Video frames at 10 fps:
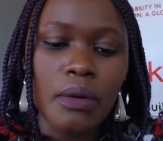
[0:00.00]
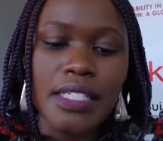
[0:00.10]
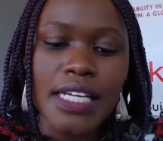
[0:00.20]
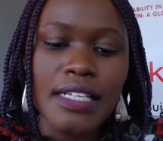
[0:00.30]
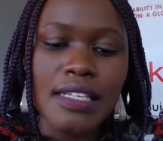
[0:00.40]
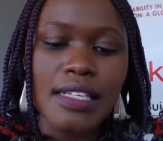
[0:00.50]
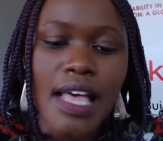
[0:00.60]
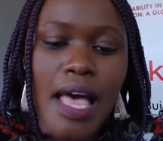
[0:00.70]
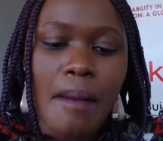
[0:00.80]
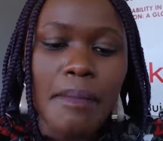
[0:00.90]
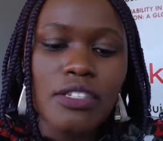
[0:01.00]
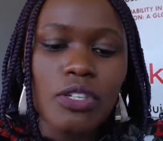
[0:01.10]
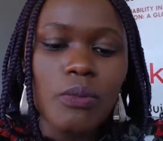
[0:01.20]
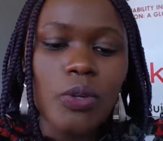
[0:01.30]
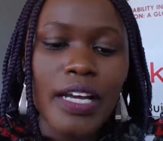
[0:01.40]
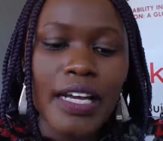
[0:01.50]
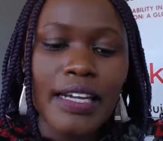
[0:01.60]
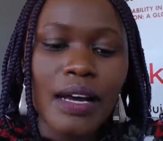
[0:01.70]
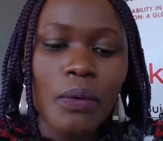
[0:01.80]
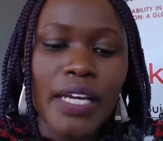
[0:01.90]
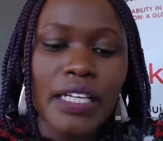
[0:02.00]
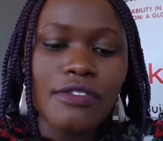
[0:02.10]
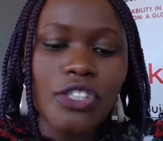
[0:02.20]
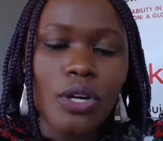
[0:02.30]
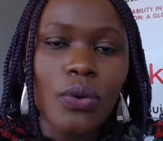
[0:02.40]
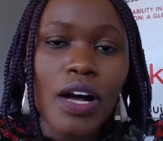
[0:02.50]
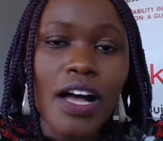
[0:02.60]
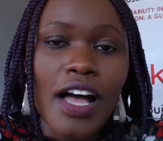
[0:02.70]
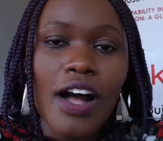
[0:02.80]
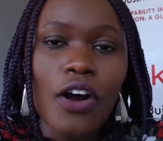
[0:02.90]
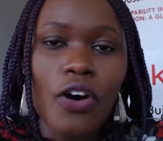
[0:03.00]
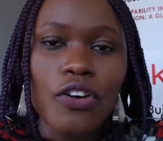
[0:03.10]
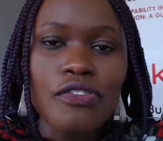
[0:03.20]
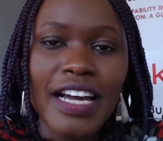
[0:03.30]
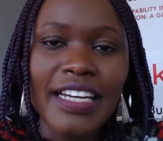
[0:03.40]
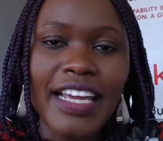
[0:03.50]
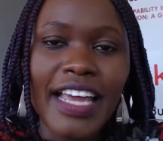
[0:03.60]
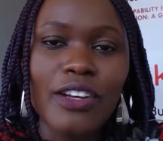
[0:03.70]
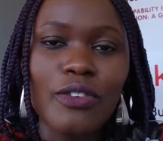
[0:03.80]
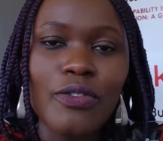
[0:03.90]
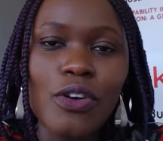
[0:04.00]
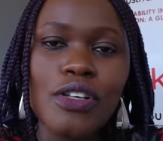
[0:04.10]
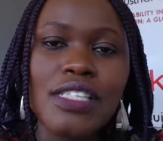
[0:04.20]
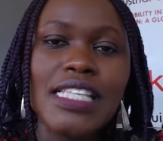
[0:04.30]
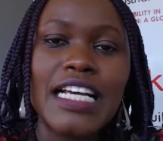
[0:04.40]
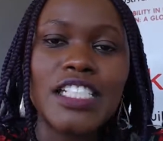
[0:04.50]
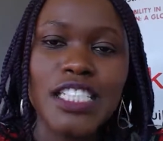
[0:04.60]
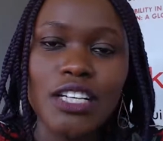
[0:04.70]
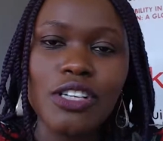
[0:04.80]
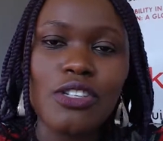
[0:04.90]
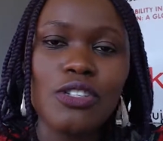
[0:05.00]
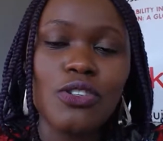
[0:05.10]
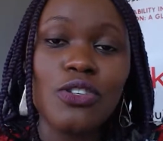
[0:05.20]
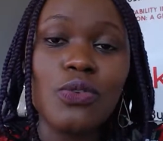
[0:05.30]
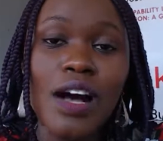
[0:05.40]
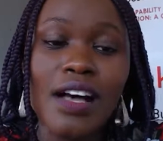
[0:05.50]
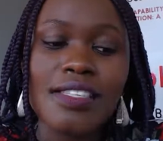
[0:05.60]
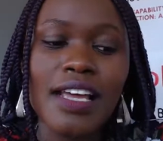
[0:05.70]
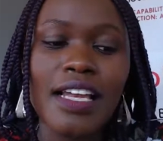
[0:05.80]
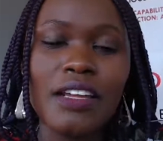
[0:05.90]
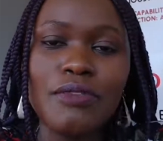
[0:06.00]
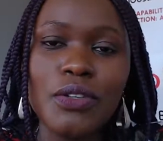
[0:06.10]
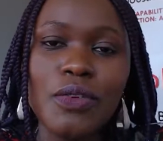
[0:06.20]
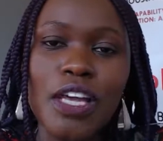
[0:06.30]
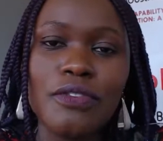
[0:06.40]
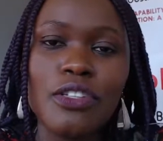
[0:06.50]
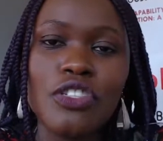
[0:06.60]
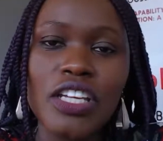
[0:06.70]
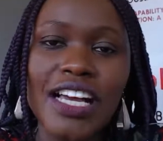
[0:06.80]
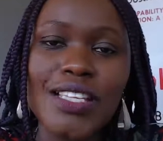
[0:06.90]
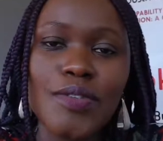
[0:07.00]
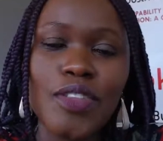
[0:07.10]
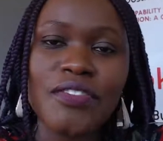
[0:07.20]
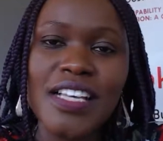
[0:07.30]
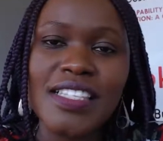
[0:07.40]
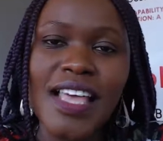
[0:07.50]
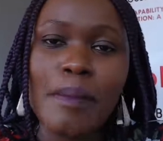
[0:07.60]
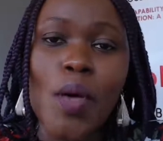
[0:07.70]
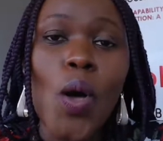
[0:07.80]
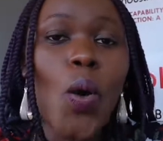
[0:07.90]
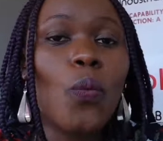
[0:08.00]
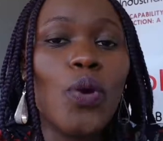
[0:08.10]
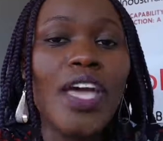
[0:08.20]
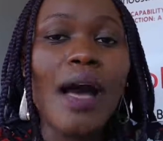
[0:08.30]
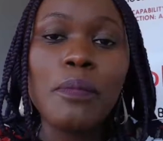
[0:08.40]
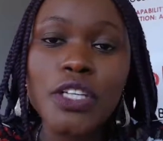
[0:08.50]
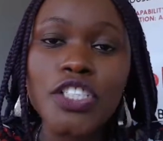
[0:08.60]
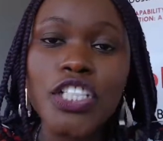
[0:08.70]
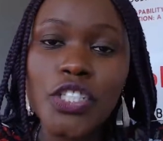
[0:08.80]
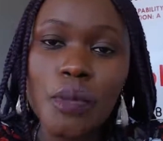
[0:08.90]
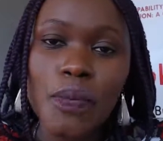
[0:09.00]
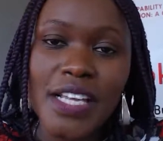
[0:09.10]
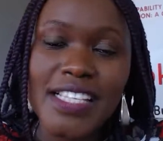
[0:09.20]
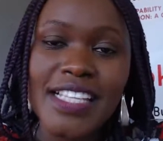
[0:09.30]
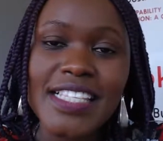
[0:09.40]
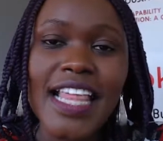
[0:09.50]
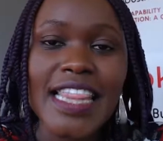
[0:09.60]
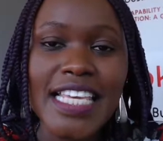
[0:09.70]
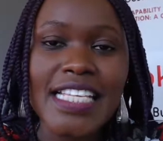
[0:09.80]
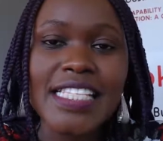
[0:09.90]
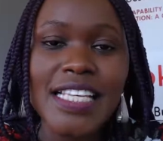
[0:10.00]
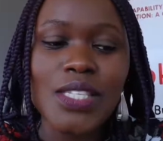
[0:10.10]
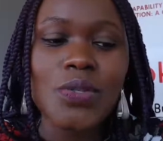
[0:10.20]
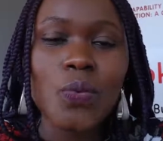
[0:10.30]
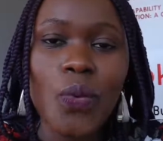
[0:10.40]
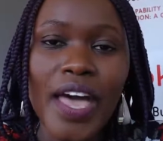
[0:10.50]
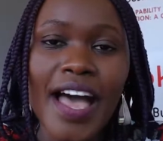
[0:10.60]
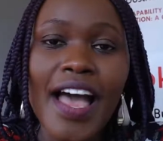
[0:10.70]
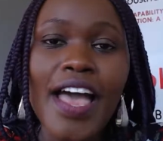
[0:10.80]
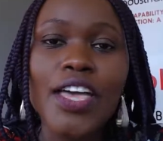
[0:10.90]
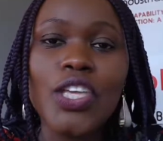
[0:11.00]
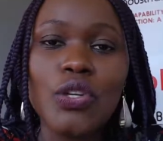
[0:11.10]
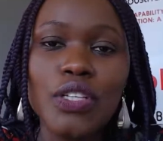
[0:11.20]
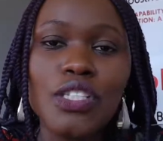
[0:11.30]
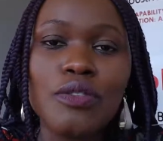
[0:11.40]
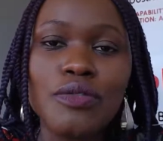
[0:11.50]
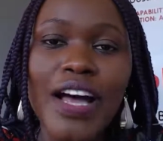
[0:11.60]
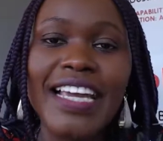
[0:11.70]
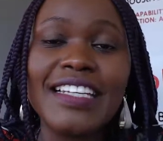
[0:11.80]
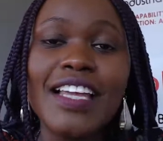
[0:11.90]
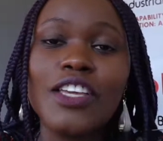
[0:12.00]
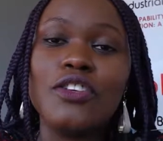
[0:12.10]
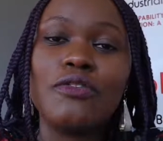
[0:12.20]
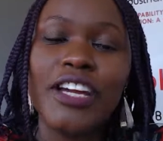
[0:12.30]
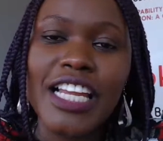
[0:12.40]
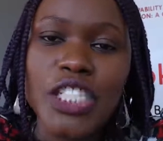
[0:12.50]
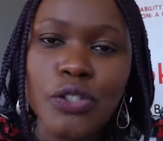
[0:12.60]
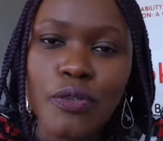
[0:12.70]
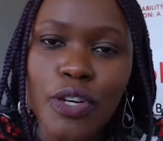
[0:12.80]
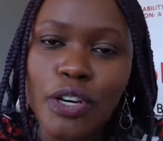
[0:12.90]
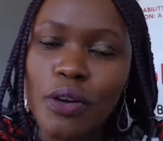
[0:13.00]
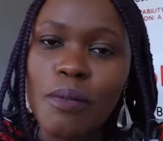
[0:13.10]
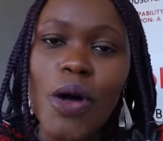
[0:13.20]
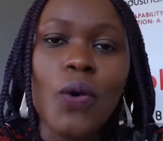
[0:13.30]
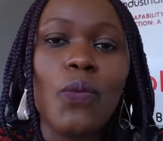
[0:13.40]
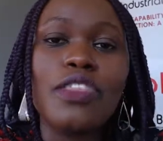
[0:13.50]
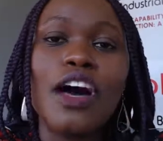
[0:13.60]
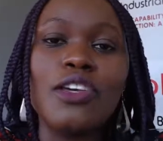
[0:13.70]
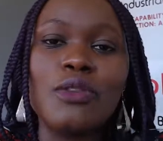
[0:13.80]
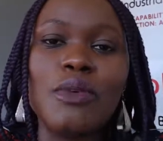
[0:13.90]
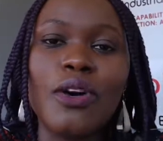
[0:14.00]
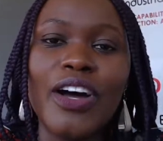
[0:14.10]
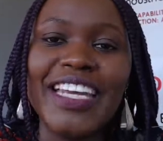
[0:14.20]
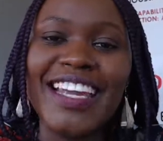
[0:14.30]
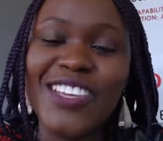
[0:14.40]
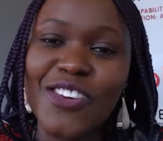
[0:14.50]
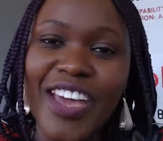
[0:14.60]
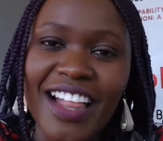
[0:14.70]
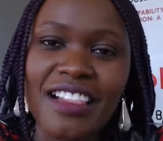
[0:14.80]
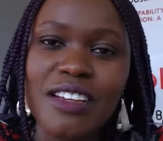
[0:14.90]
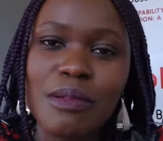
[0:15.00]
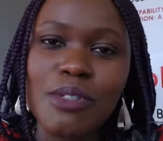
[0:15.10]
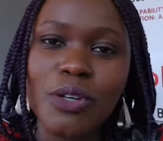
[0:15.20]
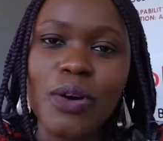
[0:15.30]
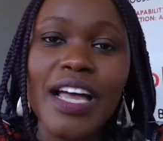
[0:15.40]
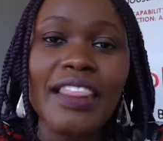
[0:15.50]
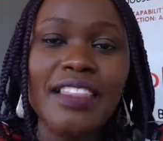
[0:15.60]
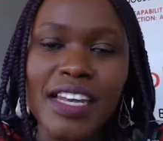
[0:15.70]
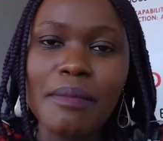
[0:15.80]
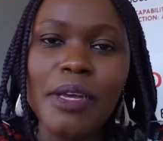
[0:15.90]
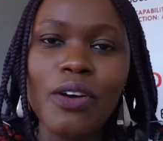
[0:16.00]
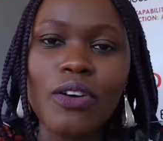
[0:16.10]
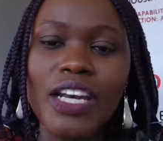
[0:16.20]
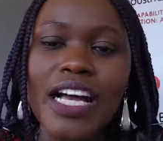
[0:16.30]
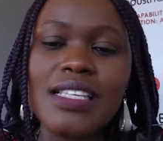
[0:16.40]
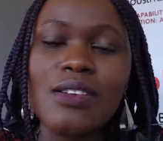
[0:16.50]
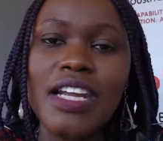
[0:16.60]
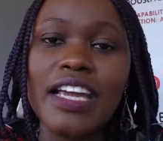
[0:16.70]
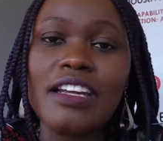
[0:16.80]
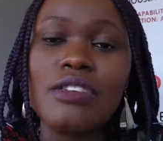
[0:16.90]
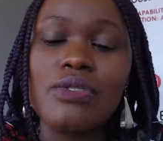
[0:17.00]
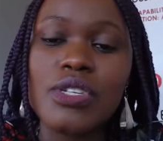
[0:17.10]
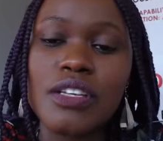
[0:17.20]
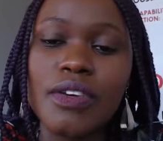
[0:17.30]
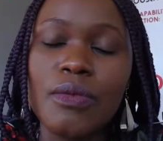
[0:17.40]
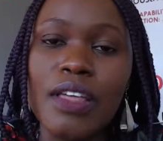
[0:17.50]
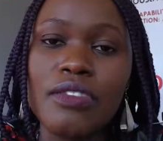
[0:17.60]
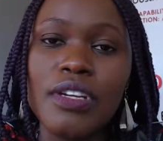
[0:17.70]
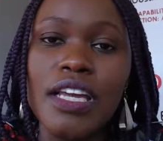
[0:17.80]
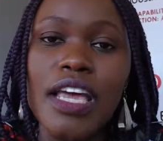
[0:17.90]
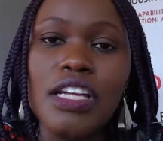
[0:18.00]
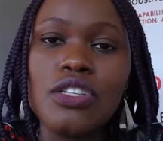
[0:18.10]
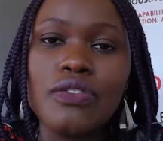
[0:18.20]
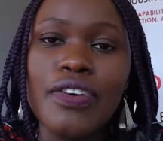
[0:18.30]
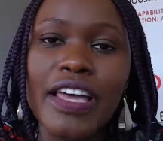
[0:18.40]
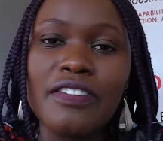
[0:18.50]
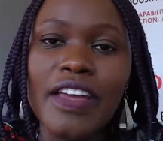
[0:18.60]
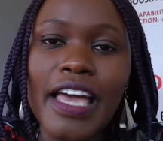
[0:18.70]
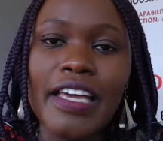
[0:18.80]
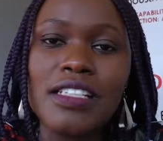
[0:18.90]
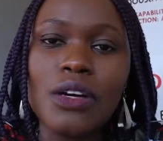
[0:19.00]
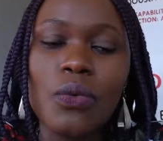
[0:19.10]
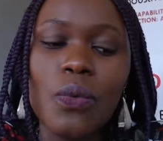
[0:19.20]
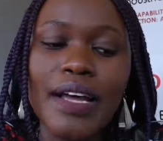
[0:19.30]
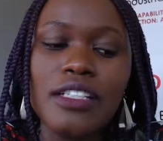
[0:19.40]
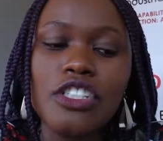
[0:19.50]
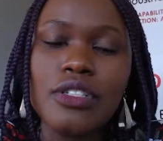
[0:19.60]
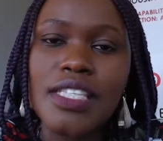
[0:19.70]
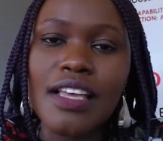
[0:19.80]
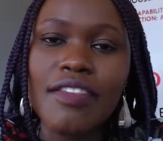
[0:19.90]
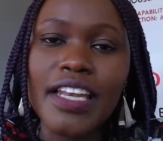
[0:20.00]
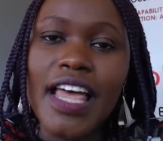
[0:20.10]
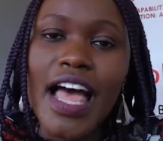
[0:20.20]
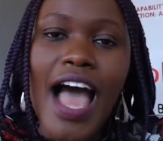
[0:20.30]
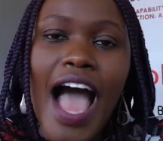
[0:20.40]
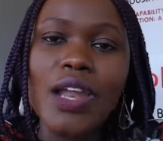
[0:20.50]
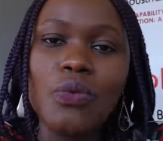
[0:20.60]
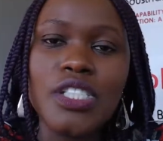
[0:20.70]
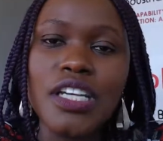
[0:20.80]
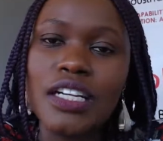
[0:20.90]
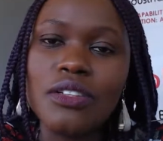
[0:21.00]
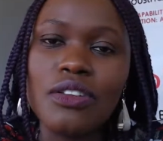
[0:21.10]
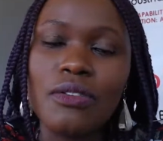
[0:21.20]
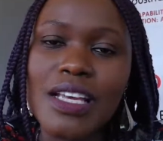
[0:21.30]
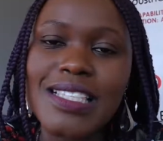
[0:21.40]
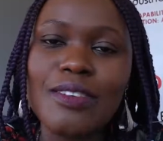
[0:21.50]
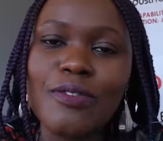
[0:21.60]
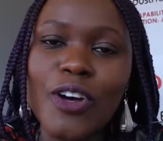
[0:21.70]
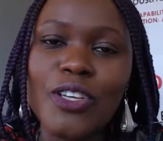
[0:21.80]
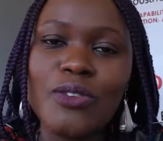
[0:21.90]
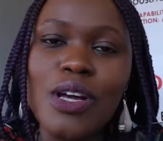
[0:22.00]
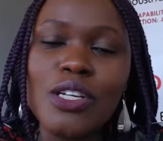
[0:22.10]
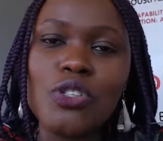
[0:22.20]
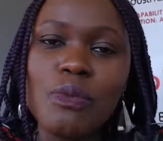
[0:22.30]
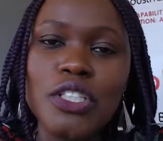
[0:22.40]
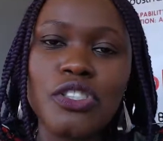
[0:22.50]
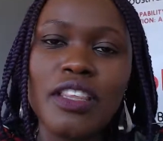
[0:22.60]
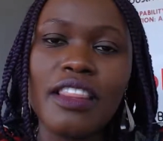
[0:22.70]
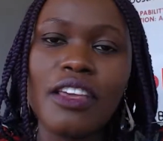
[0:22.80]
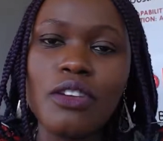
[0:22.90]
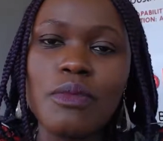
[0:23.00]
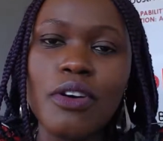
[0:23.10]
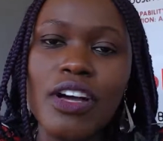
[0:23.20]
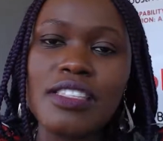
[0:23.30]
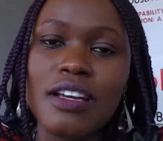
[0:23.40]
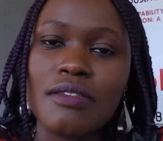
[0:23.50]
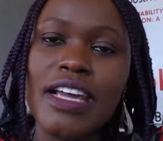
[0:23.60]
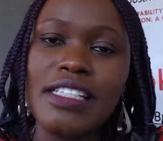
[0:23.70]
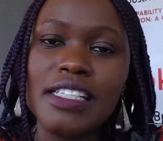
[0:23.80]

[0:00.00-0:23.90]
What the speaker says: Taxi, Patrick Mugai, Cliff Chekua, Conrad, and of course, shout out to you, our silent viewer. If you're joining us for the first time, we appreciate your presence, and this is where you need to find your financial freedom with our Ubricoin, your health crypto. The number you're calling us on again is 0713-258-127, and we shall do the rest for you to make sure that the Ubricoins are right